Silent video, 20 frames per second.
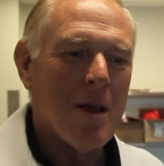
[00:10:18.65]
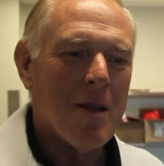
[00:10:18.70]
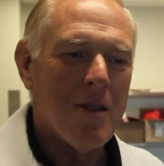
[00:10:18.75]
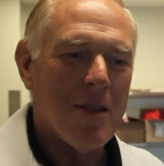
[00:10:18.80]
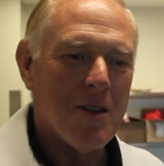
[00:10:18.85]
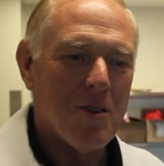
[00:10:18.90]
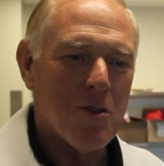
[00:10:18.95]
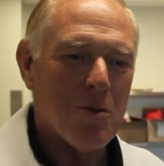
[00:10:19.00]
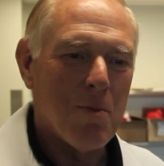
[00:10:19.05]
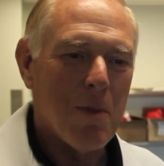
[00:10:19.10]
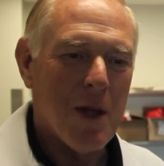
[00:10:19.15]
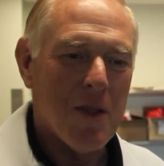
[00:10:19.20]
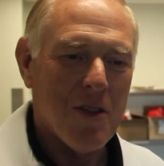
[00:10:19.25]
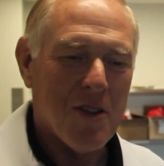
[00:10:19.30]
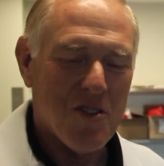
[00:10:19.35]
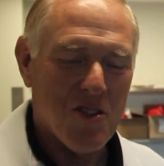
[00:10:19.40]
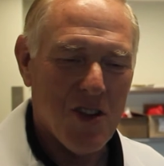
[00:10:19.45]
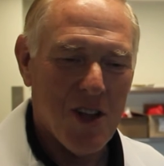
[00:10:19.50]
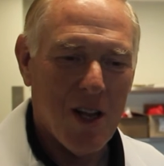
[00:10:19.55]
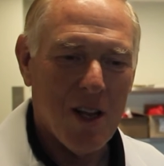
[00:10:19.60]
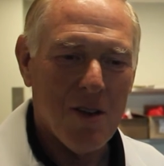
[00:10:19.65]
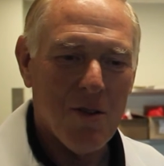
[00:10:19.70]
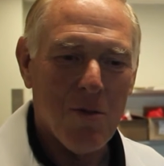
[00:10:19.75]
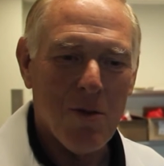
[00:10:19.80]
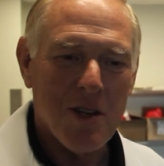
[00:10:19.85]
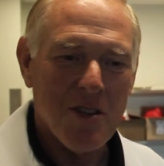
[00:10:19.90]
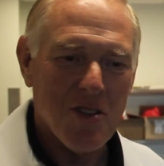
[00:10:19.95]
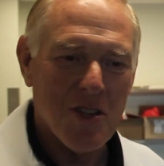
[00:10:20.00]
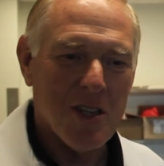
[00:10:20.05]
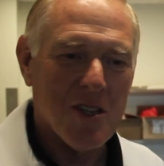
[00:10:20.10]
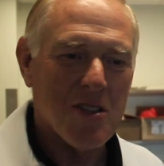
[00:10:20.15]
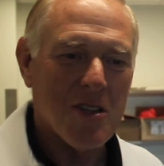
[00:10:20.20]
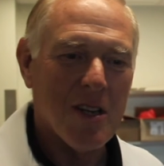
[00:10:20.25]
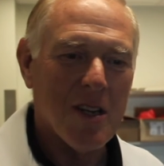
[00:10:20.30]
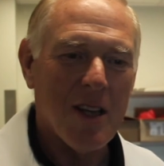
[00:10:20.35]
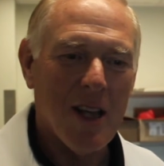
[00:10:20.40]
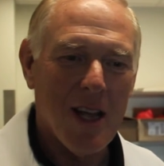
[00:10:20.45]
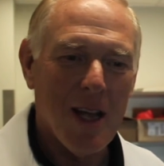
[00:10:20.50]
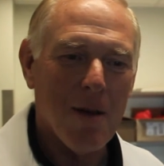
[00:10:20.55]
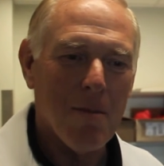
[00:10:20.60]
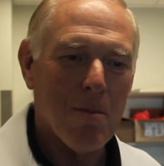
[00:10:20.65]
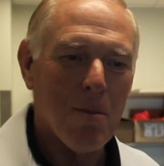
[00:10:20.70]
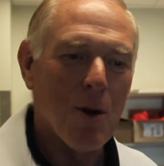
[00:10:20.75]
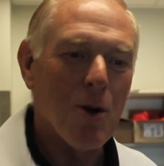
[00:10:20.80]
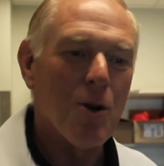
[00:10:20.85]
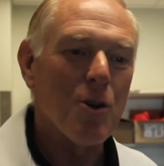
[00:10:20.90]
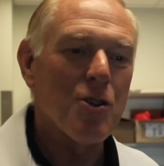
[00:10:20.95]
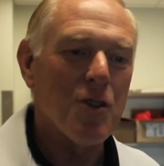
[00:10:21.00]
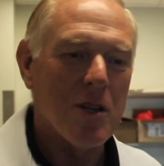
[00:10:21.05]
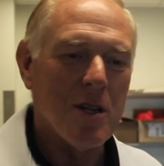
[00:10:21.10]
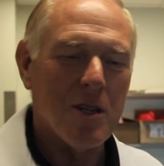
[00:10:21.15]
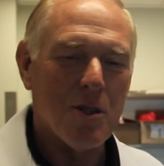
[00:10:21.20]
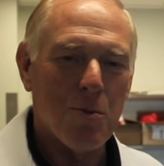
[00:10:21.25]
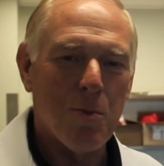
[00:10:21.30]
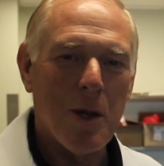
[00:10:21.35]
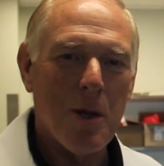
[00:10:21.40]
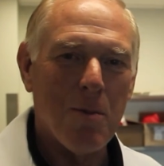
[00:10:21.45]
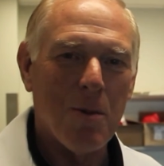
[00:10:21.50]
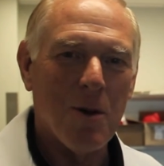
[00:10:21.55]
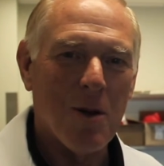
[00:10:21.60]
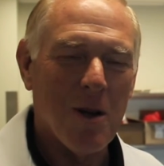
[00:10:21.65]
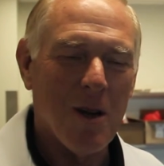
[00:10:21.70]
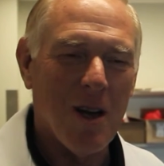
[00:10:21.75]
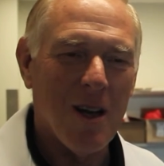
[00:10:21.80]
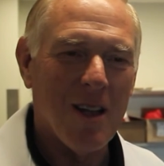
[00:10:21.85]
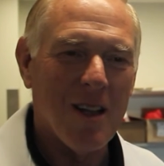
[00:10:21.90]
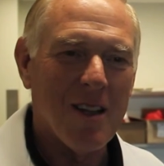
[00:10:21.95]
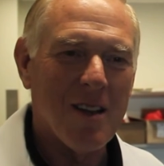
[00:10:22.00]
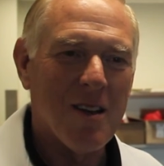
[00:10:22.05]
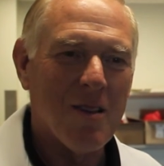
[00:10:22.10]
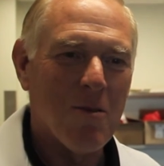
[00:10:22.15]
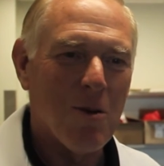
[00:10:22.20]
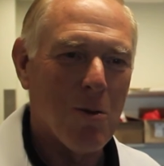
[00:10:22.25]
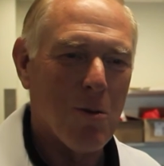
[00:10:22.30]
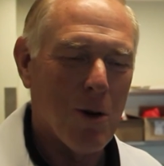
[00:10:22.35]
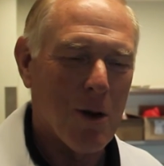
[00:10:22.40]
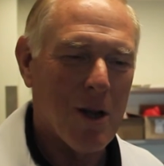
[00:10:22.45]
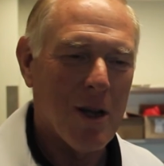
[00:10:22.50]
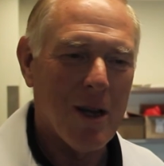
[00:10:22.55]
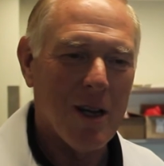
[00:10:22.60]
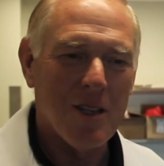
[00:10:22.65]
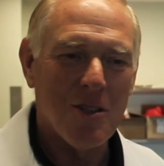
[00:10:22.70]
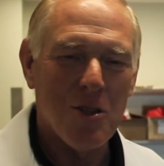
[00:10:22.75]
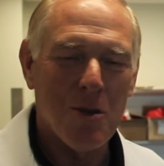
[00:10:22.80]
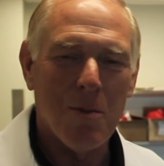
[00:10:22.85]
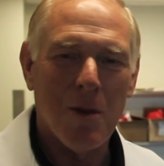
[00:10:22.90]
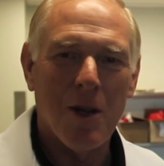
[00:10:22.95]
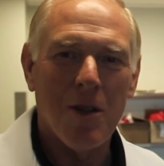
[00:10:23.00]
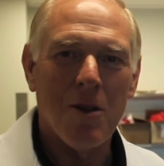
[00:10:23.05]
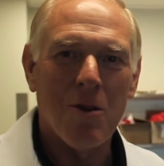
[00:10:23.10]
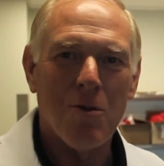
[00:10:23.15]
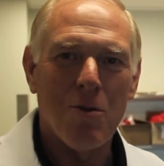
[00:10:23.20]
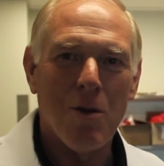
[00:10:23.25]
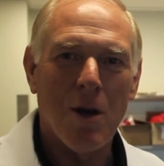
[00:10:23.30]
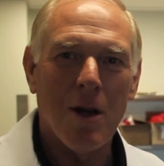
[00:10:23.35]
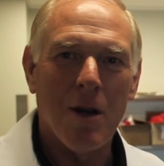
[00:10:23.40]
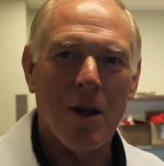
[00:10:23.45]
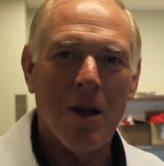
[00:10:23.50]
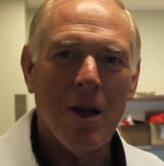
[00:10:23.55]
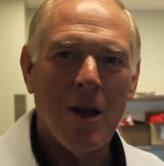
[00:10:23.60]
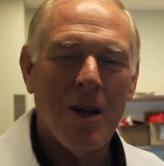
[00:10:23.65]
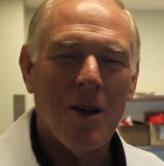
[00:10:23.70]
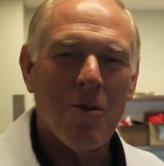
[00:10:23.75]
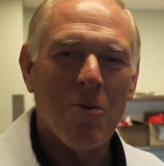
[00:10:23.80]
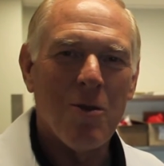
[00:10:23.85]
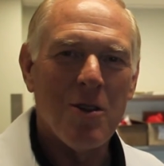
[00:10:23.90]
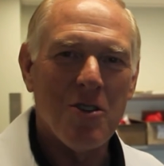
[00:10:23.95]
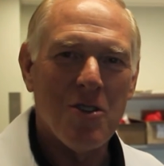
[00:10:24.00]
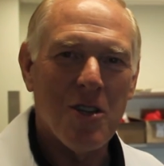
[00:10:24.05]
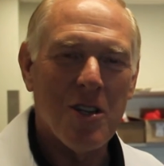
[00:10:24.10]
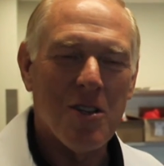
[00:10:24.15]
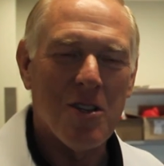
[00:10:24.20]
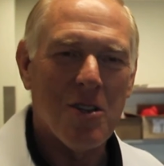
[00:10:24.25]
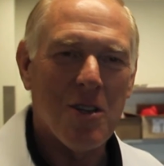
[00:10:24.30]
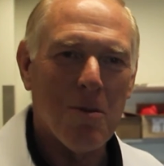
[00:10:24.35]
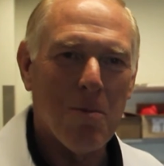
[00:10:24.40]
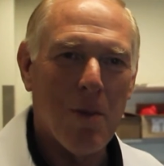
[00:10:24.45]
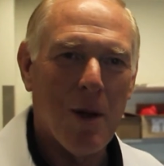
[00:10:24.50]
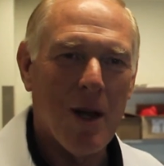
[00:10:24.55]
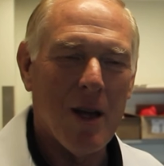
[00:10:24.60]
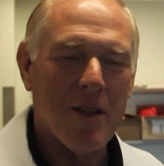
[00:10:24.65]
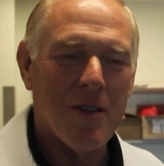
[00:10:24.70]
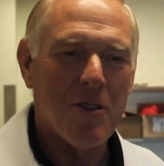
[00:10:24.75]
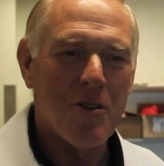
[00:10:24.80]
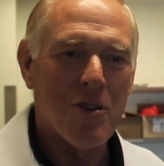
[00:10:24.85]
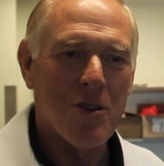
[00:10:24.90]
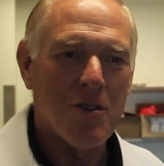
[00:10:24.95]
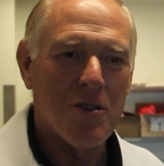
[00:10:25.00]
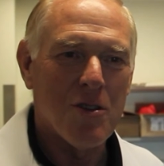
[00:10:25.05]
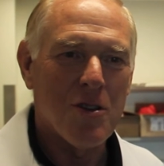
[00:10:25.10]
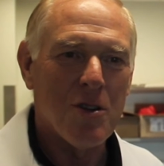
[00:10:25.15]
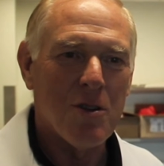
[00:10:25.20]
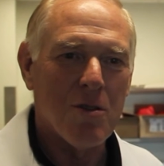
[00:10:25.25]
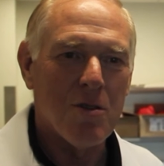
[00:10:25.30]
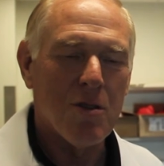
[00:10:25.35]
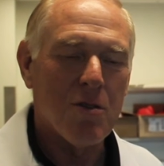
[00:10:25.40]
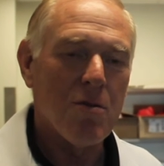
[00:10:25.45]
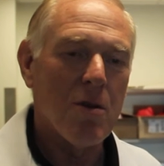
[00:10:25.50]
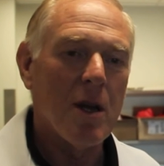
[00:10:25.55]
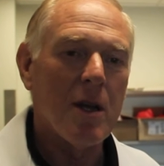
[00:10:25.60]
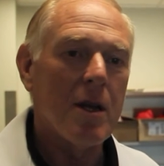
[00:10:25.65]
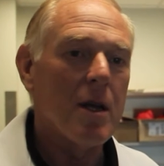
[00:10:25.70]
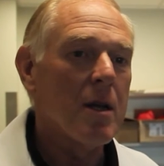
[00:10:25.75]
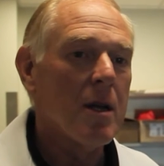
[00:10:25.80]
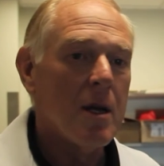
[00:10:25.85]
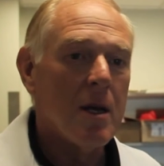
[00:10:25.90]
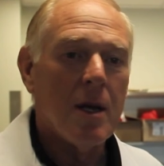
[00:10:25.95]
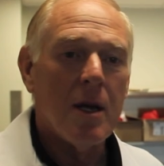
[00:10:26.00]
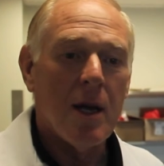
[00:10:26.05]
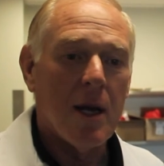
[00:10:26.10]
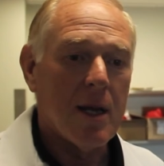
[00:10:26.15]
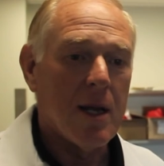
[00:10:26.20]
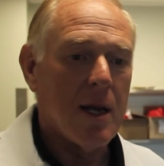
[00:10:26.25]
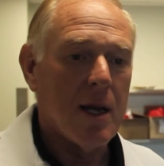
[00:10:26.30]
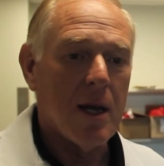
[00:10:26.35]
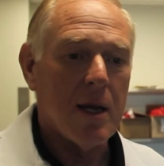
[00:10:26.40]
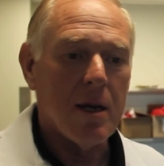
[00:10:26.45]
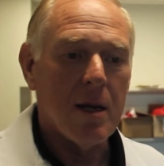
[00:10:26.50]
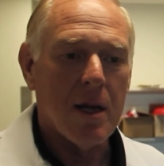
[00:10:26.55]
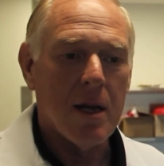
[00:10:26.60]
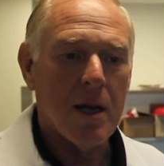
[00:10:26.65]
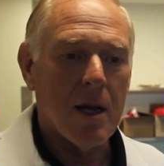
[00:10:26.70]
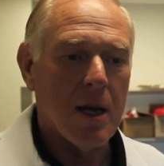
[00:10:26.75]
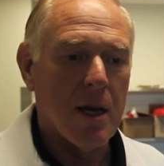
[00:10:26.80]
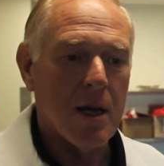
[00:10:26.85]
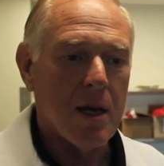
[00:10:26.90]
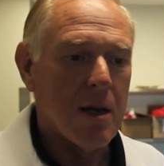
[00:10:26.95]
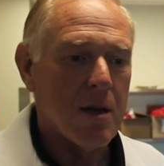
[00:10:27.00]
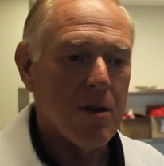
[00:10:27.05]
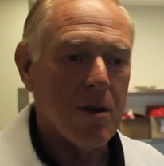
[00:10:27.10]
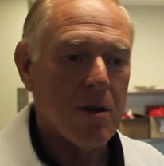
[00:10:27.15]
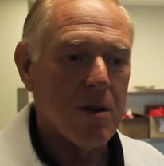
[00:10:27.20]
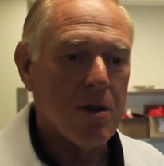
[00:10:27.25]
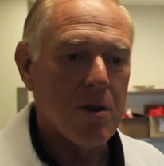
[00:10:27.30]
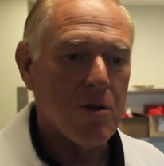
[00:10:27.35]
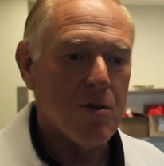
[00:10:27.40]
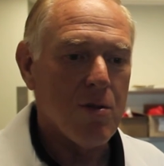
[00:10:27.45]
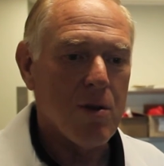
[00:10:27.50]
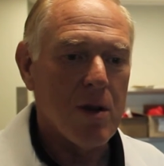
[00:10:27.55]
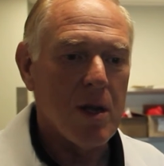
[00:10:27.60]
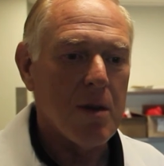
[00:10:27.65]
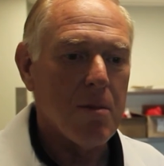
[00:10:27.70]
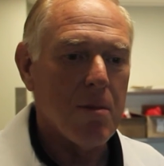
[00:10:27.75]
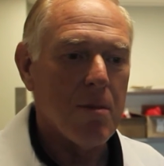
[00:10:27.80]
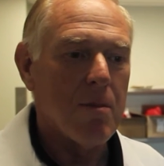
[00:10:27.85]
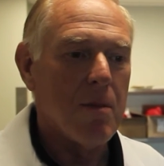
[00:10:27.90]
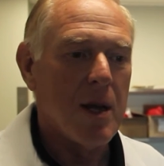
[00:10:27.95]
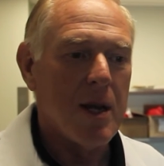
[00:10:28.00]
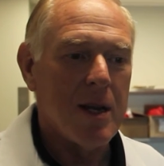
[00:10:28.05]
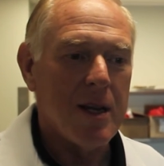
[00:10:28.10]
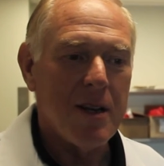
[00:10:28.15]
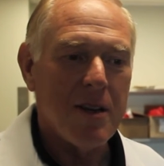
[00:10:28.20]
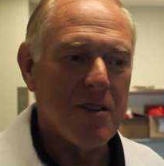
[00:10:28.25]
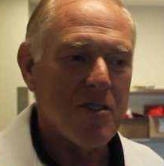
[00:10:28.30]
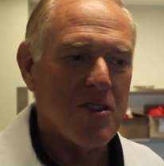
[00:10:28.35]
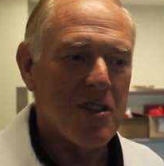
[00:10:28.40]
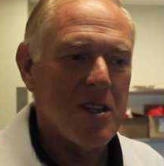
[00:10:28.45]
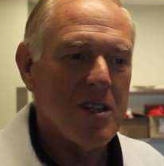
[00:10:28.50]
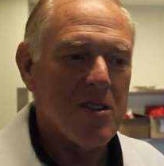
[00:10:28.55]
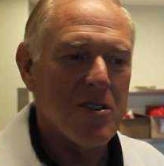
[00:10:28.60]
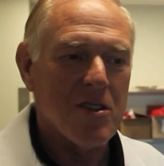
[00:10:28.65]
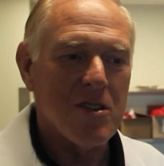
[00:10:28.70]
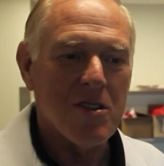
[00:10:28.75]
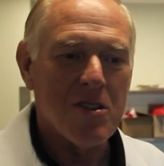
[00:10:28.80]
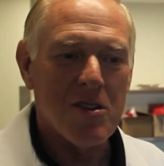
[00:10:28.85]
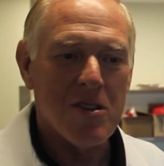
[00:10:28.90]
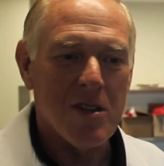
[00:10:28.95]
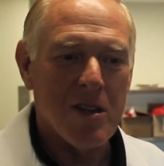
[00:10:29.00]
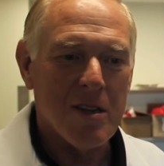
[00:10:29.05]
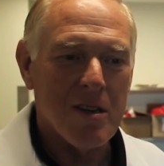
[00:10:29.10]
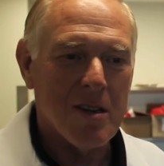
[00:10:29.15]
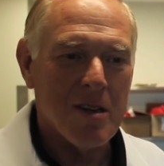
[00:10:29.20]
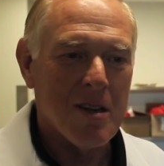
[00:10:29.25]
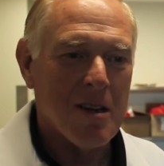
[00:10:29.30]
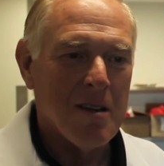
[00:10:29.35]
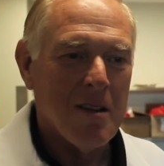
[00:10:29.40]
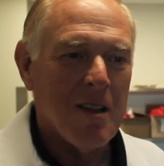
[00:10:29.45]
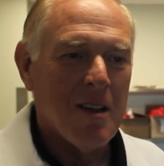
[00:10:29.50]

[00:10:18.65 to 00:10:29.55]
that's methicillin resistant, the MRSA as people call it. We're working on some other drug resistant pathogens too to try to, again, uh, treat many diseases that